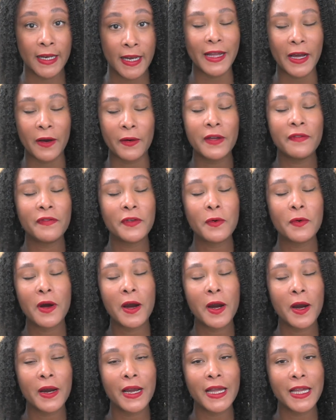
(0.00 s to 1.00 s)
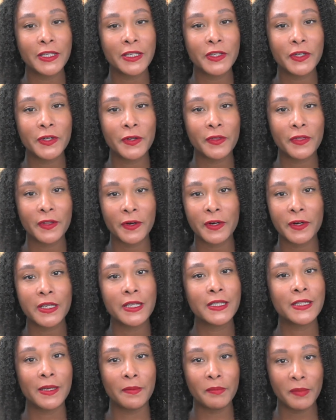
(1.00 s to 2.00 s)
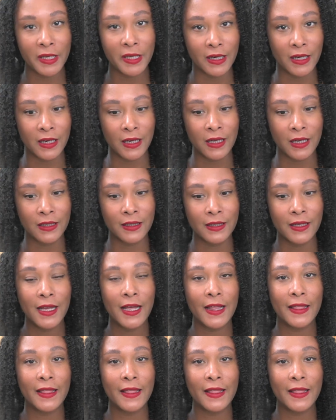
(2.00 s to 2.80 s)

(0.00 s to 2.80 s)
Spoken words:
Now, if you are into your 30s and beyond,